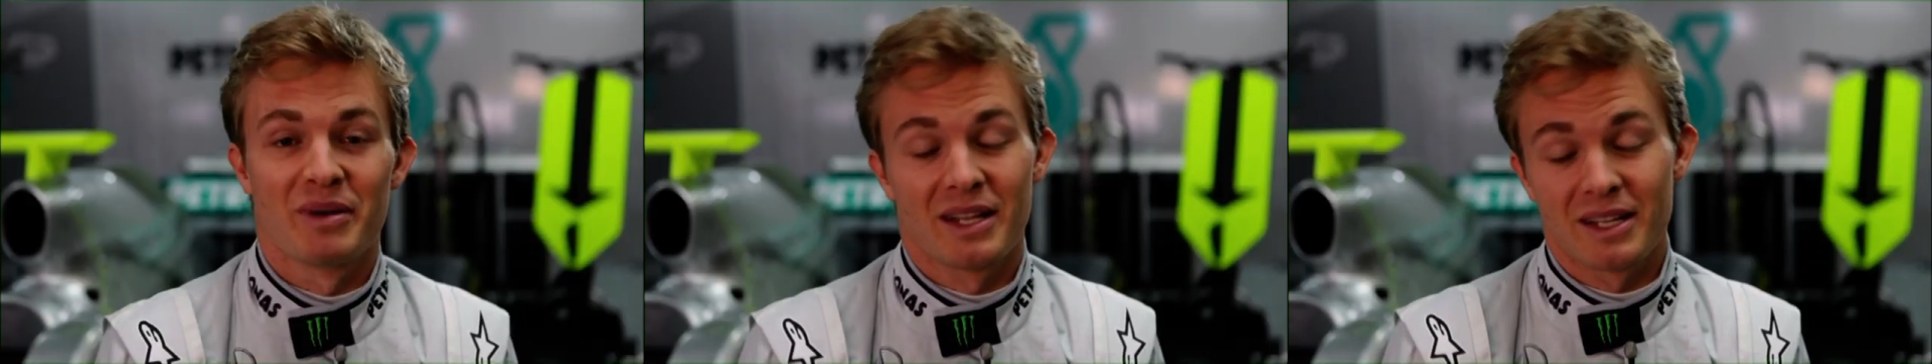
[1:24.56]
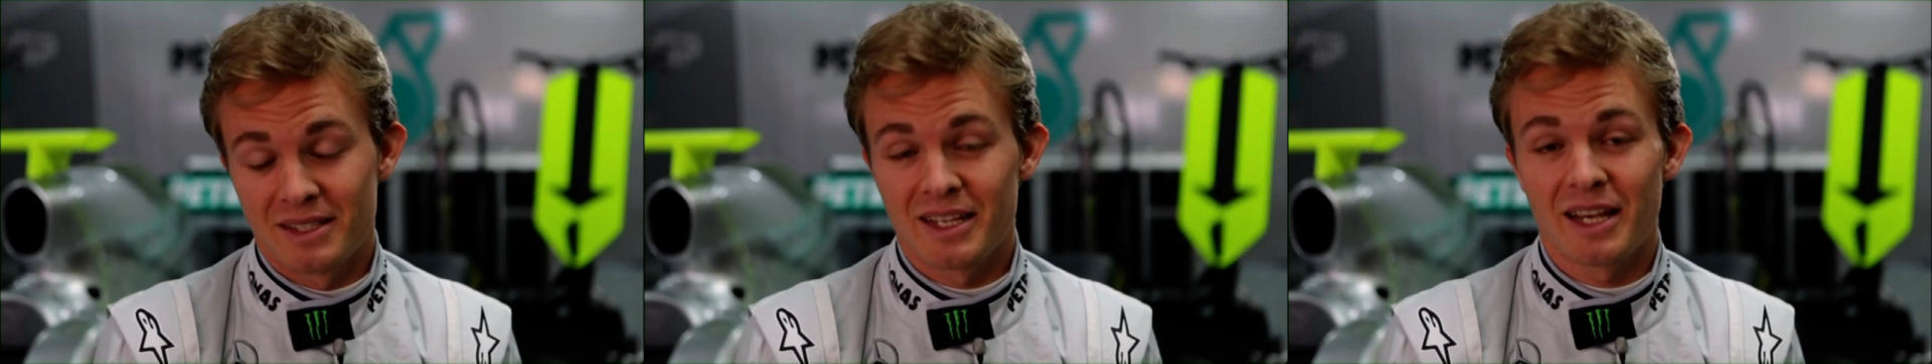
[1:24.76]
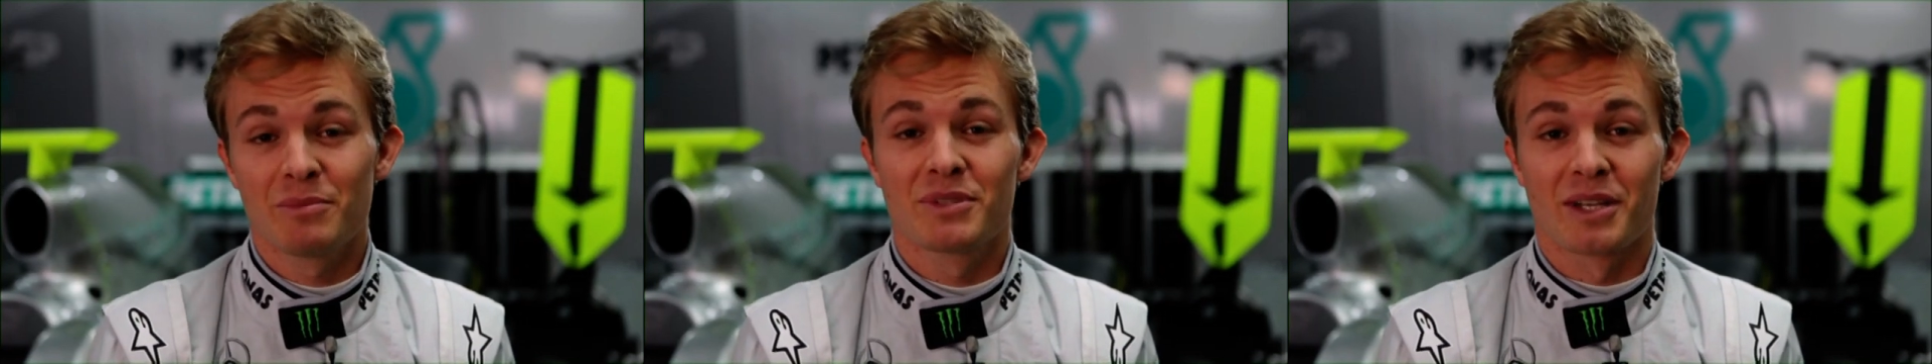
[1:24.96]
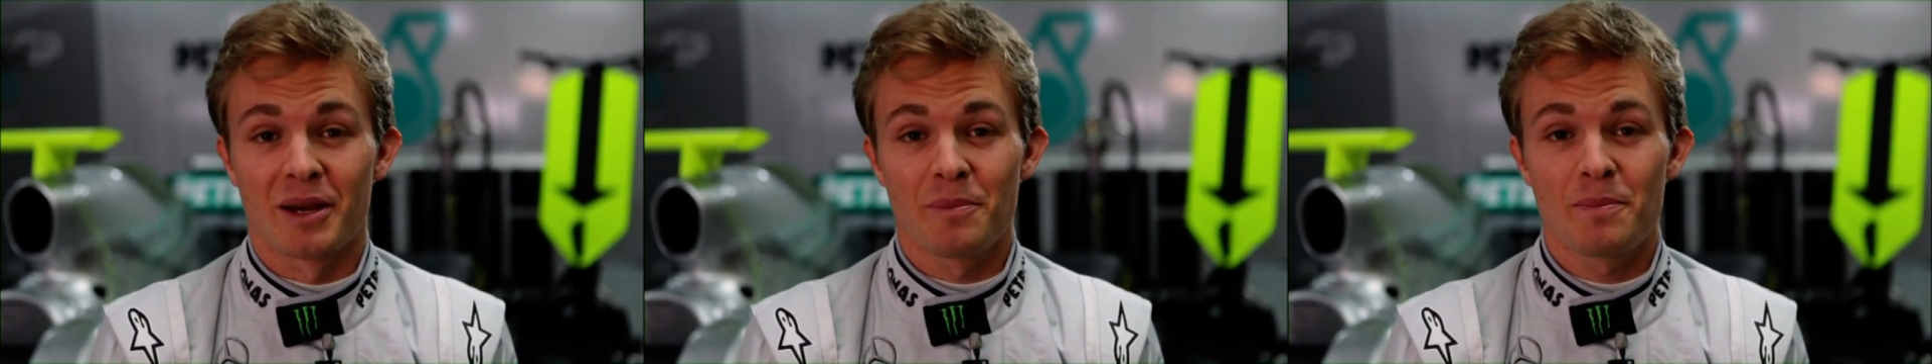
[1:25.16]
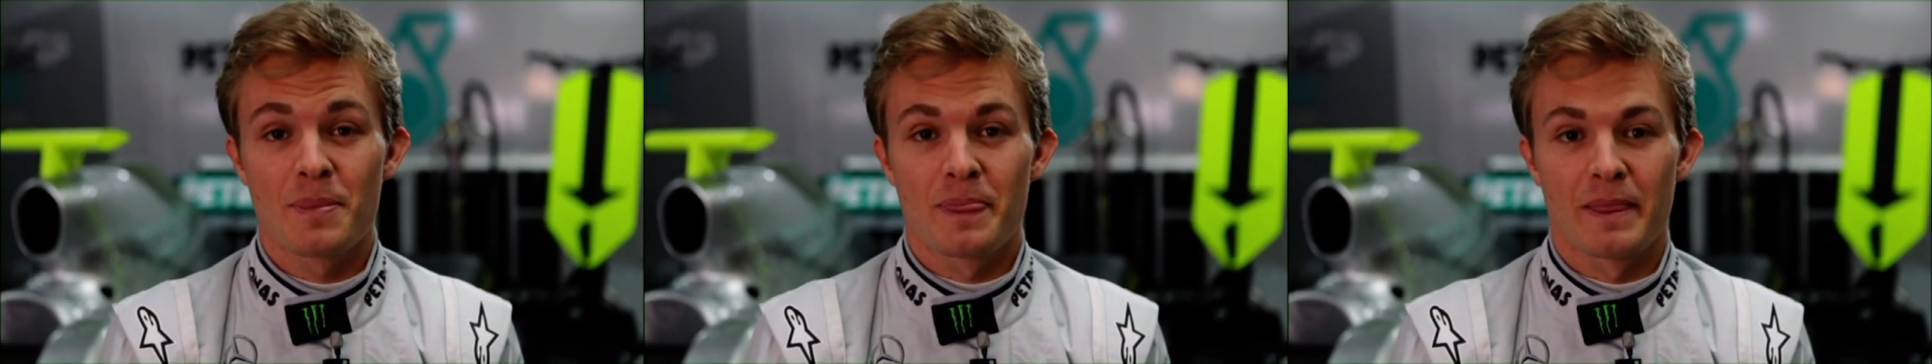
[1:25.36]
But at the same
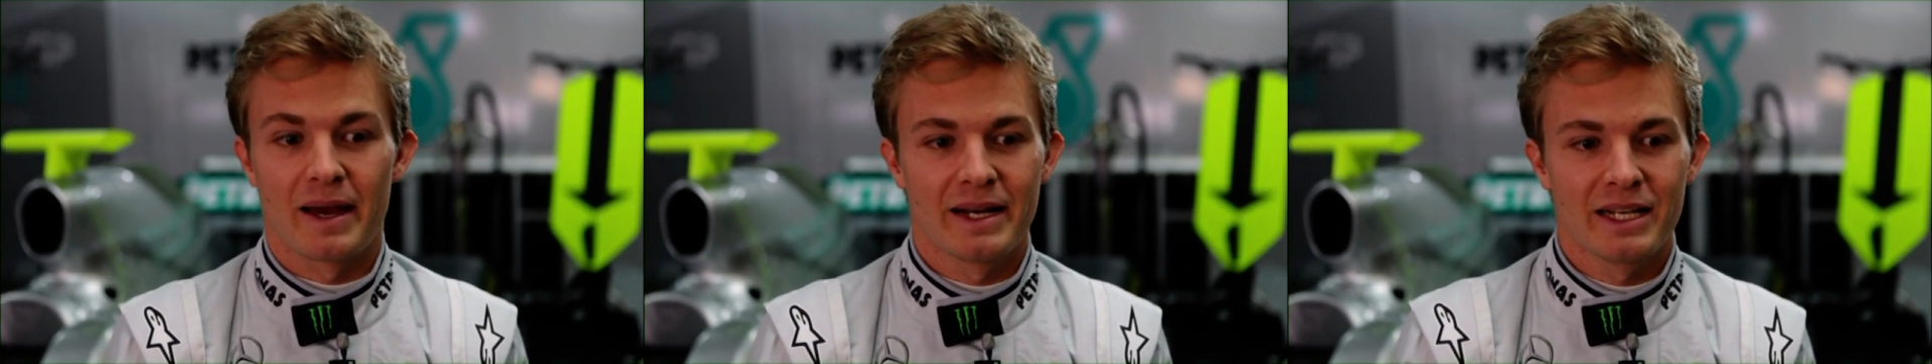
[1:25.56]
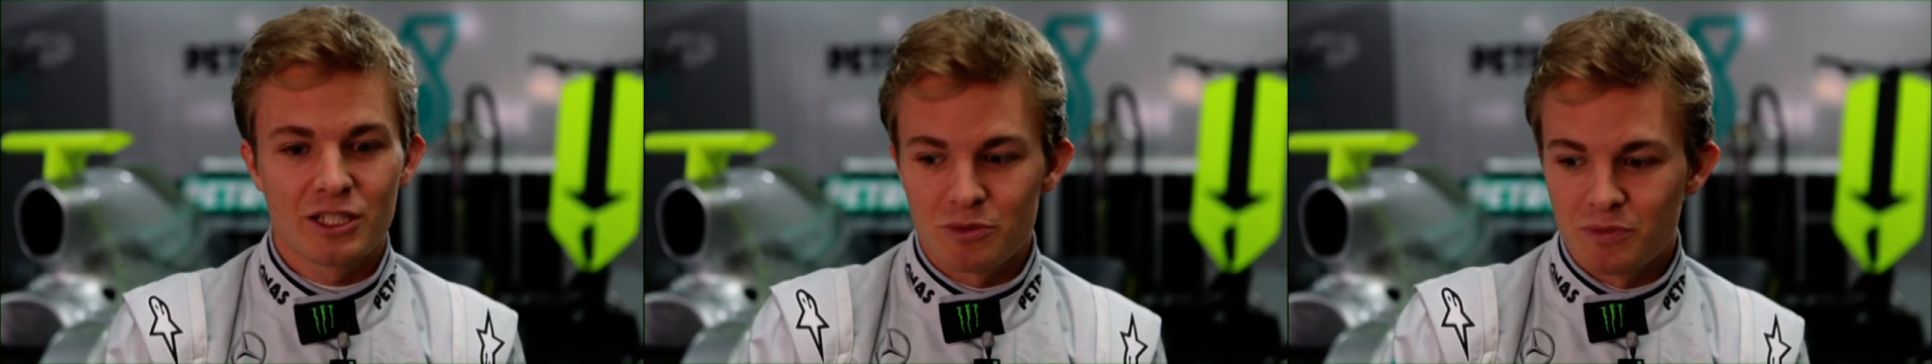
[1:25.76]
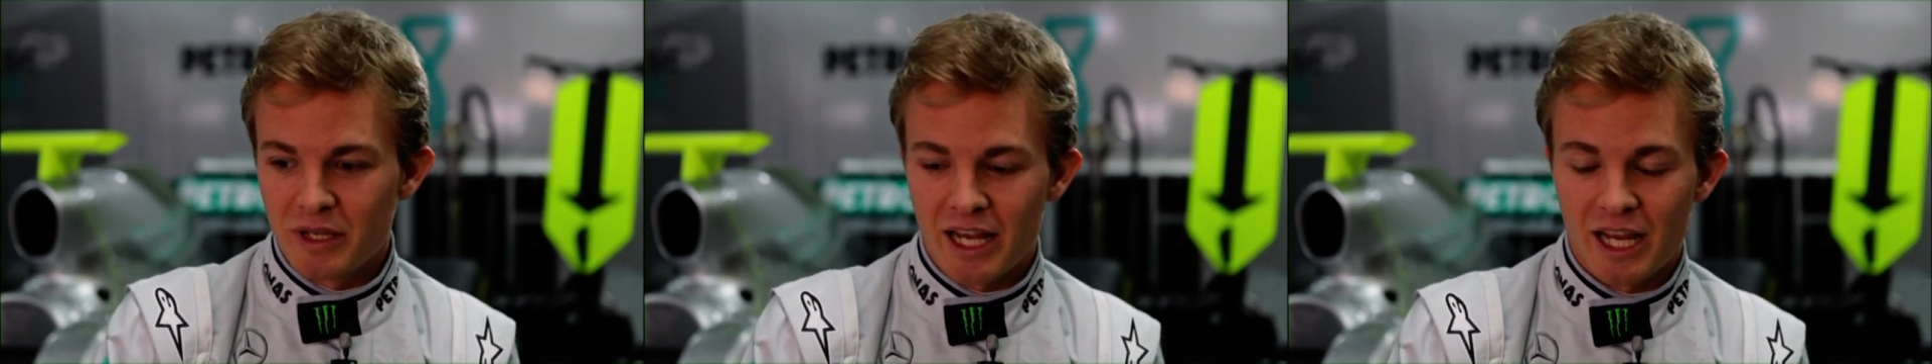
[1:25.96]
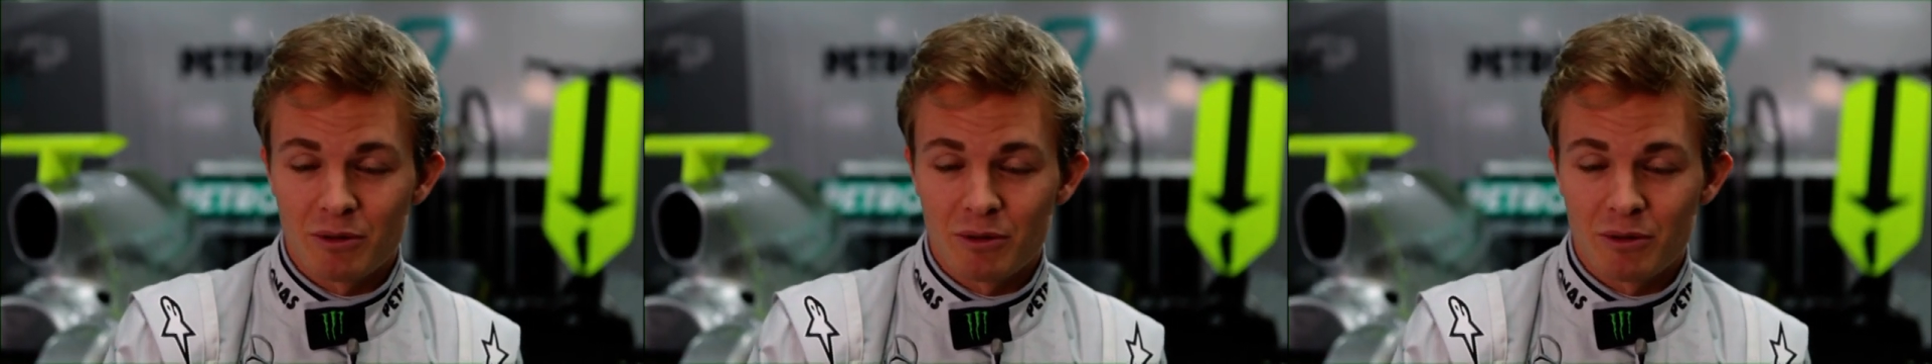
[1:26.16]
time, I need to be